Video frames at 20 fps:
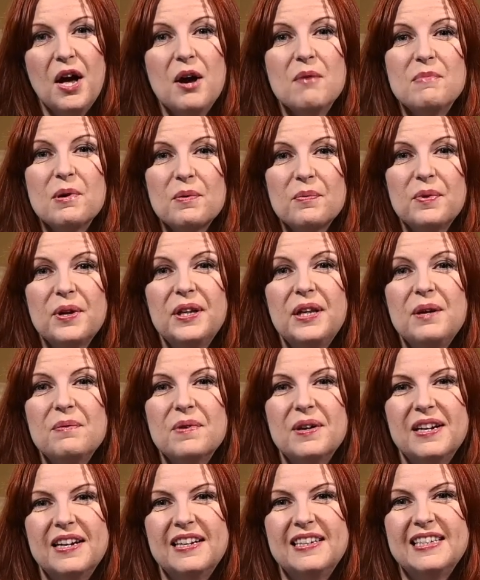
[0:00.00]
but really
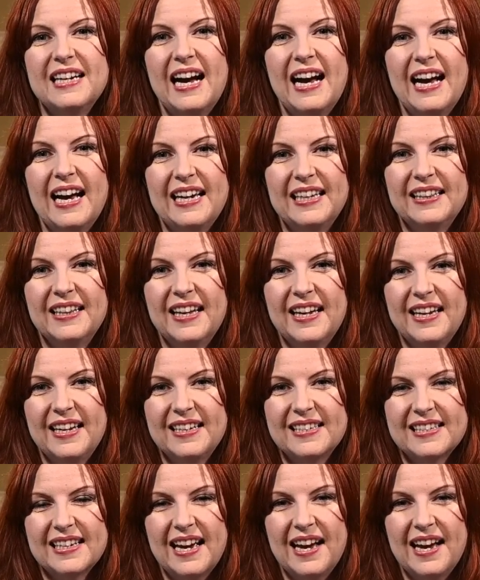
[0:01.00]
wanted to highlight